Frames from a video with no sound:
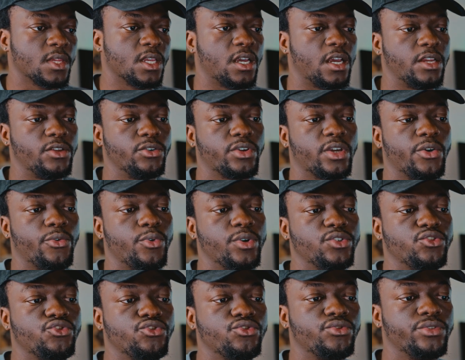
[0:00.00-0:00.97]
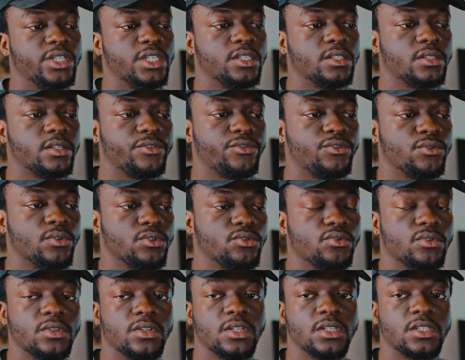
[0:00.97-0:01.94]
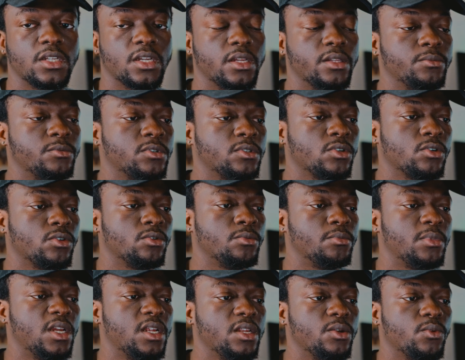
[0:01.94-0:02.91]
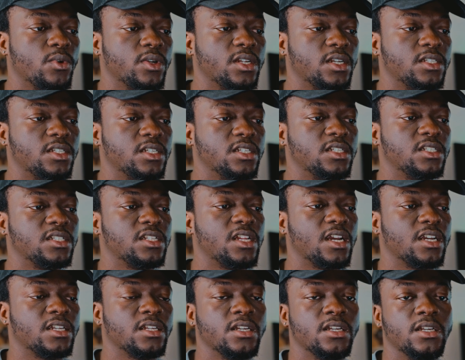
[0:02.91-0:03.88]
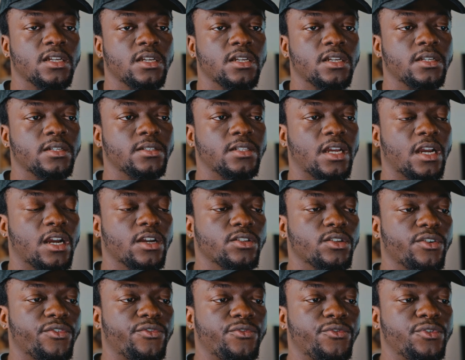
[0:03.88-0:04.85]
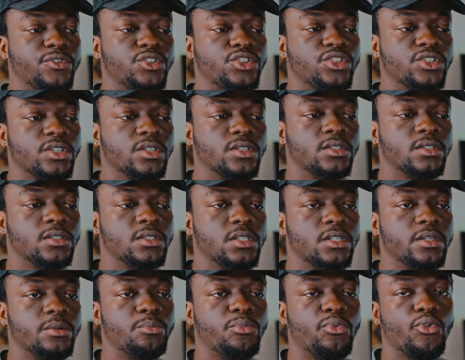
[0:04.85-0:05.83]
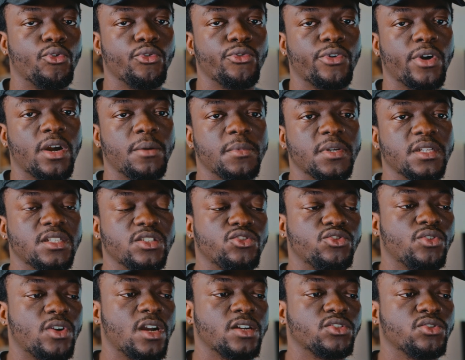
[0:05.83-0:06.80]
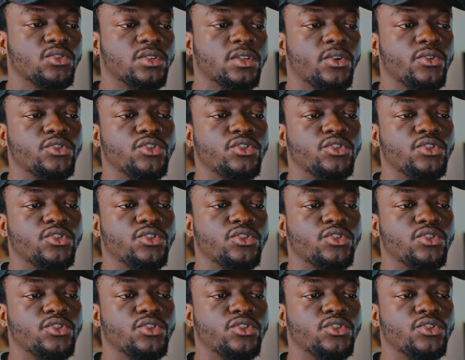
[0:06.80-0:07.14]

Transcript: and you can read through it if you want to understand. So mainly what I did is like they kind of fusion the program and the track. So now